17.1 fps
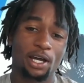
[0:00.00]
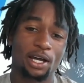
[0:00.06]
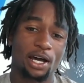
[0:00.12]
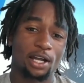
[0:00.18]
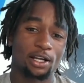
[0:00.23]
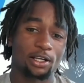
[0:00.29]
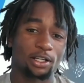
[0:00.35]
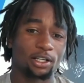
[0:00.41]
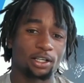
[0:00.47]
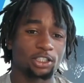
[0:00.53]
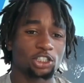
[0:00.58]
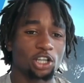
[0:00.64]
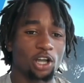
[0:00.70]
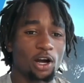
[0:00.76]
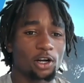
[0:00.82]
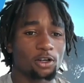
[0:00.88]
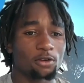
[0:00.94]
I got a, a
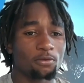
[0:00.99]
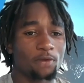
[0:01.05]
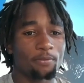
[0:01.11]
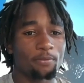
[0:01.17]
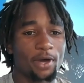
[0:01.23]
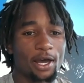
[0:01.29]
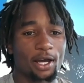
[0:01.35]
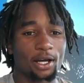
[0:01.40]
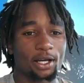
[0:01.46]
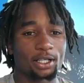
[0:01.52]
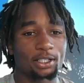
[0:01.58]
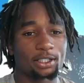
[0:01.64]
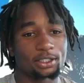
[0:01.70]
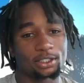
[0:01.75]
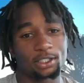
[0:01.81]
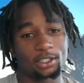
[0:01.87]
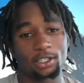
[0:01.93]
target on my back
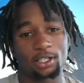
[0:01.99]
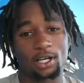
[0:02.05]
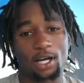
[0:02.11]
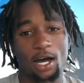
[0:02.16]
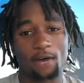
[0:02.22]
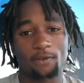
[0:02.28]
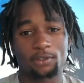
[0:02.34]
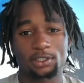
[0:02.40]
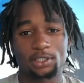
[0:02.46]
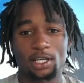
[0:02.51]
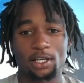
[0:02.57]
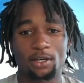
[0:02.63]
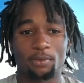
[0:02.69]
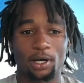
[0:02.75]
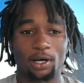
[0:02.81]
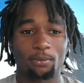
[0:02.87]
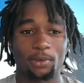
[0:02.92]
because uh, obviously
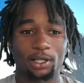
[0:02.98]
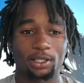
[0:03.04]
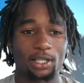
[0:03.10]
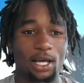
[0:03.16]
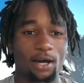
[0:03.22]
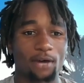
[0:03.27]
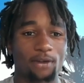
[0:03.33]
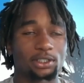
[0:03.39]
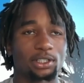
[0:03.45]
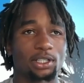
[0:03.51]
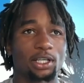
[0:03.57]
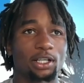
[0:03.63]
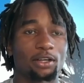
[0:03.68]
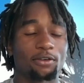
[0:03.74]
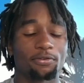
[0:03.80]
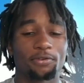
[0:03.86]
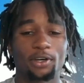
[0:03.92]
my, my dad was in the
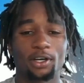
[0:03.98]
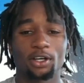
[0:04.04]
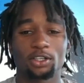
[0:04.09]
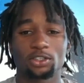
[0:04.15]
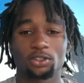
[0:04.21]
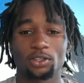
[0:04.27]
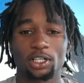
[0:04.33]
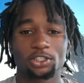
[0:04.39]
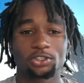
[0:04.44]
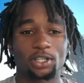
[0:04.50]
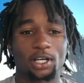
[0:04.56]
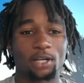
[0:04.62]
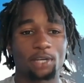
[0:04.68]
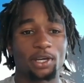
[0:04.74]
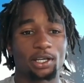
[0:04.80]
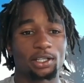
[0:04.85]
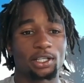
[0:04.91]
NFL, so they trying
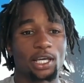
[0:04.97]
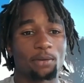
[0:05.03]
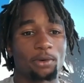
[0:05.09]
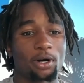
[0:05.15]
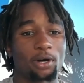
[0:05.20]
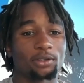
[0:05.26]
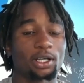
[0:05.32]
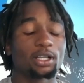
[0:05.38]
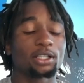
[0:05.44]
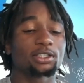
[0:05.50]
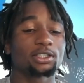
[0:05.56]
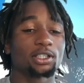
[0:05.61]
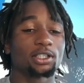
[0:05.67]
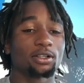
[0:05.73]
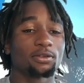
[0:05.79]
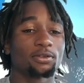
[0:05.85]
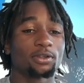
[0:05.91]
to make a name off
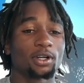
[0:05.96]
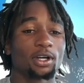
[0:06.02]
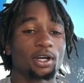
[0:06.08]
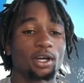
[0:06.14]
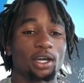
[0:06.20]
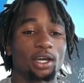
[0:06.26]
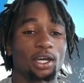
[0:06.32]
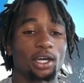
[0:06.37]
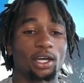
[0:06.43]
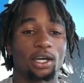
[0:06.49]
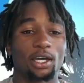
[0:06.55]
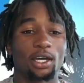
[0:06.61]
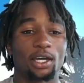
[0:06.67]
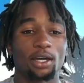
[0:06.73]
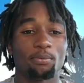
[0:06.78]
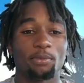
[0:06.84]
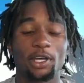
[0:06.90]
themselves
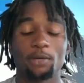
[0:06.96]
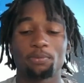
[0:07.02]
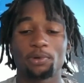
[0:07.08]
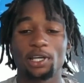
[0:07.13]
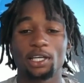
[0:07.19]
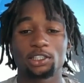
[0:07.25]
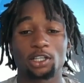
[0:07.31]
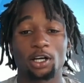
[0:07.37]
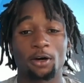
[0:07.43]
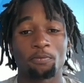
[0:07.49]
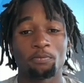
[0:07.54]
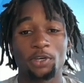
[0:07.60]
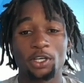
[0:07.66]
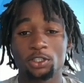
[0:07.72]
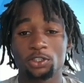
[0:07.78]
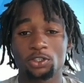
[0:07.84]
and, and make plays off me.